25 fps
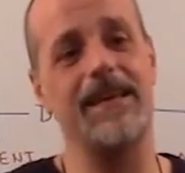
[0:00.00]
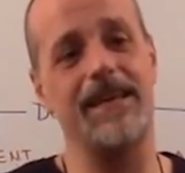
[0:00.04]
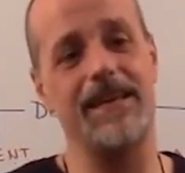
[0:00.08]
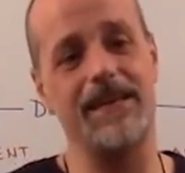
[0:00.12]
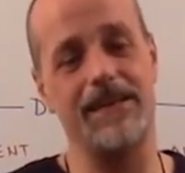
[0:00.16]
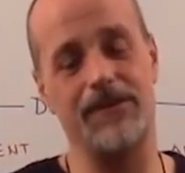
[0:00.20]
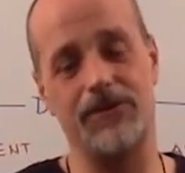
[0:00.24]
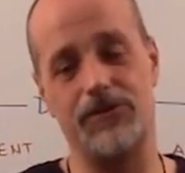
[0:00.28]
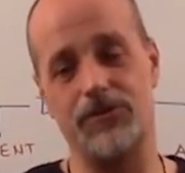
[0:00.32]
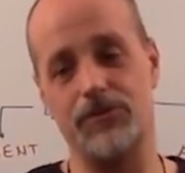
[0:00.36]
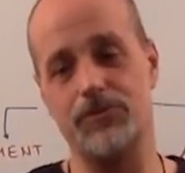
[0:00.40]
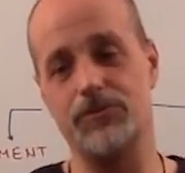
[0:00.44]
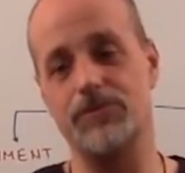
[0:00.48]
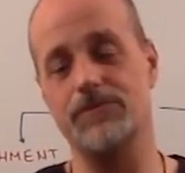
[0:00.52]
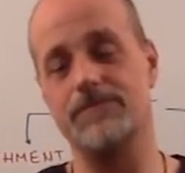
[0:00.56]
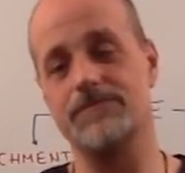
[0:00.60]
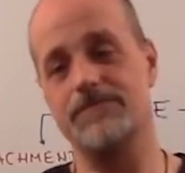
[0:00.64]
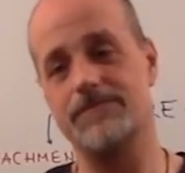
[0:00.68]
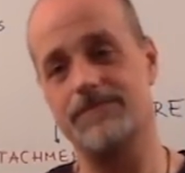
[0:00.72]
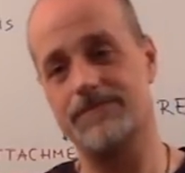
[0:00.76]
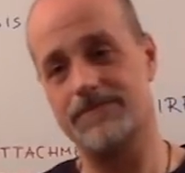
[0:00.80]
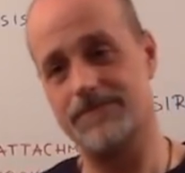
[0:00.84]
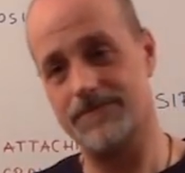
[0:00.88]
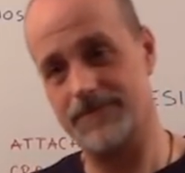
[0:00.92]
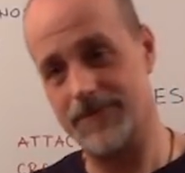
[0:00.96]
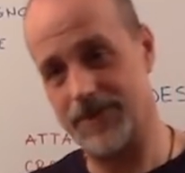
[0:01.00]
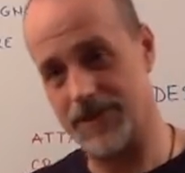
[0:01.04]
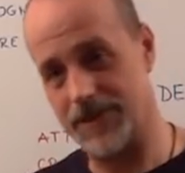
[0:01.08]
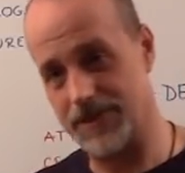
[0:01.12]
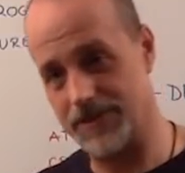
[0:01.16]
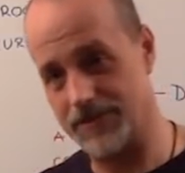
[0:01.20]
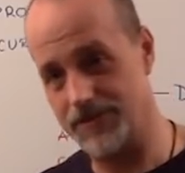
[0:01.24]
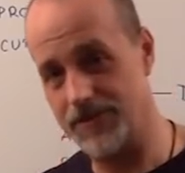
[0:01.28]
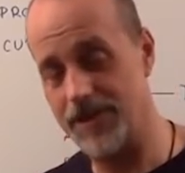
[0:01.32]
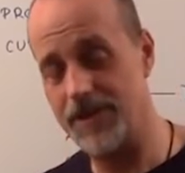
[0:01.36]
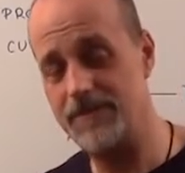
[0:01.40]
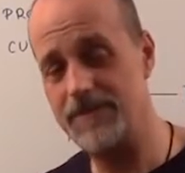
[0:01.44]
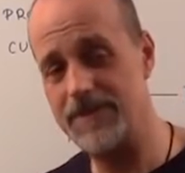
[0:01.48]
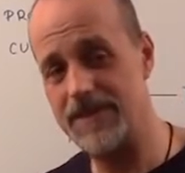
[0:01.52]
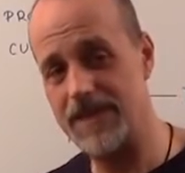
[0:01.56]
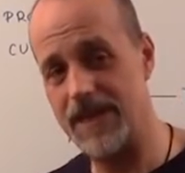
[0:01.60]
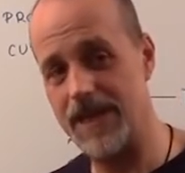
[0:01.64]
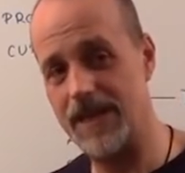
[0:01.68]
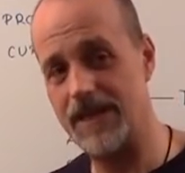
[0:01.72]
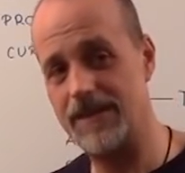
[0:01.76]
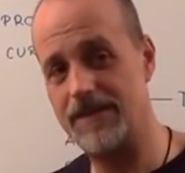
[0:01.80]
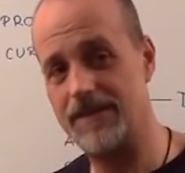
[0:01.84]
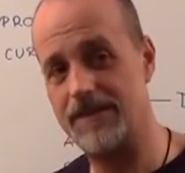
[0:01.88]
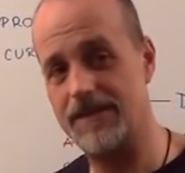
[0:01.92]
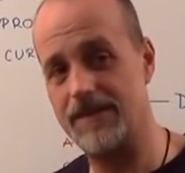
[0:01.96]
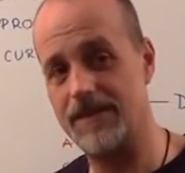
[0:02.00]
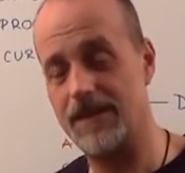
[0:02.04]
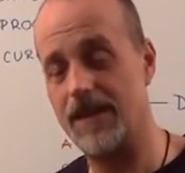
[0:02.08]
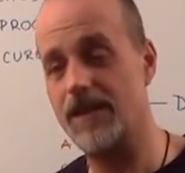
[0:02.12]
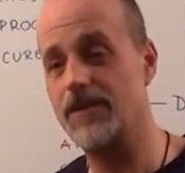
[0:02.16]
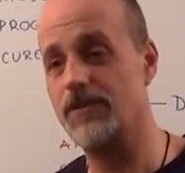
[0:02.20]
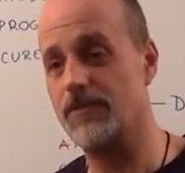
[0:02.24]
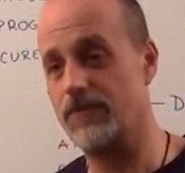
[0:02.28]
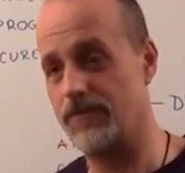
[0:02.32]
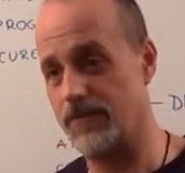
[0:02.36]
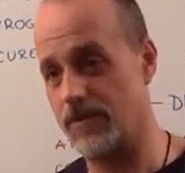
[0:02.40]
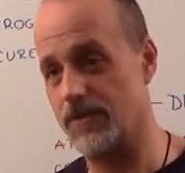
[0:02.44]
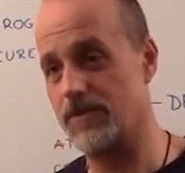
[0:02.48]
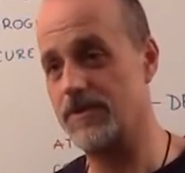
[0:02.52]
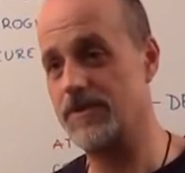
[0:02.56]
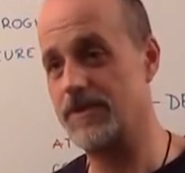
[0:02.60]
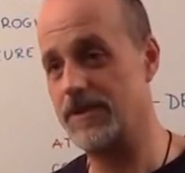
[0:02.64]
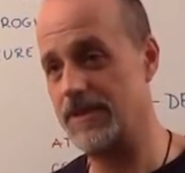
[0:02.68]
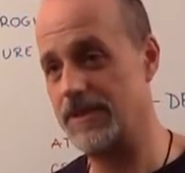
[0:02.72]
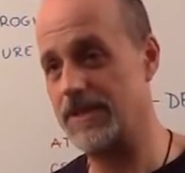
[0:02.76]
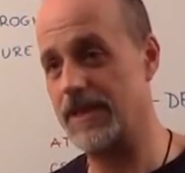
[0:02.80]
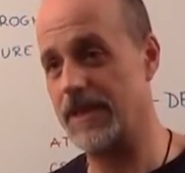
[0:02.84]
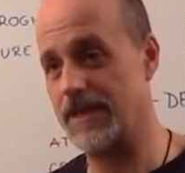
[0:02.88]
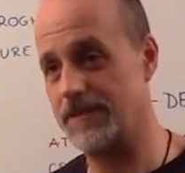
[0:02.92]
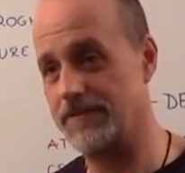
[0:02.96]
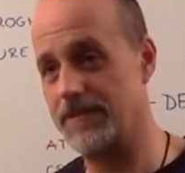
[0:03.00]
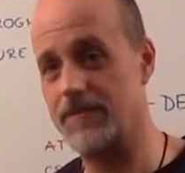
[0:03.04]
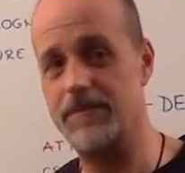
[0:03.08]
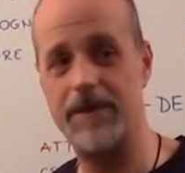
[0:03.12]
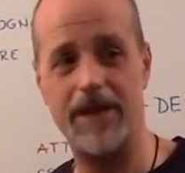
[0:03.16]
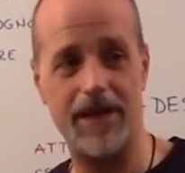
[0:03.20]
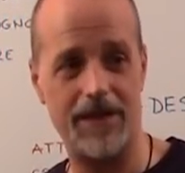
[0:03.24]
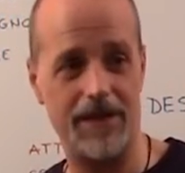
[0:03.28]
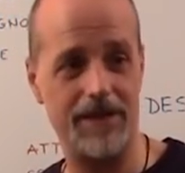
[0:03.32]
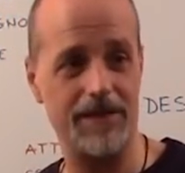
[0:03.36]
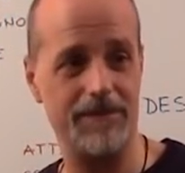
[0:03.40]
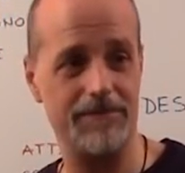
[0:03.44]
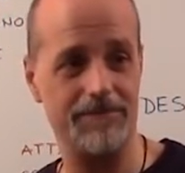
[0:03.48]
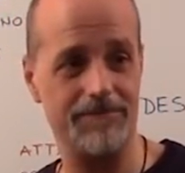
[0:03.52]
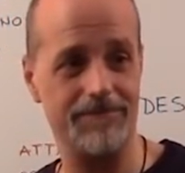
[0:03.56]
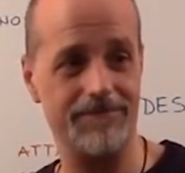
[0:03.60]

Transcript: into her dream state. And of course, the snakes were back.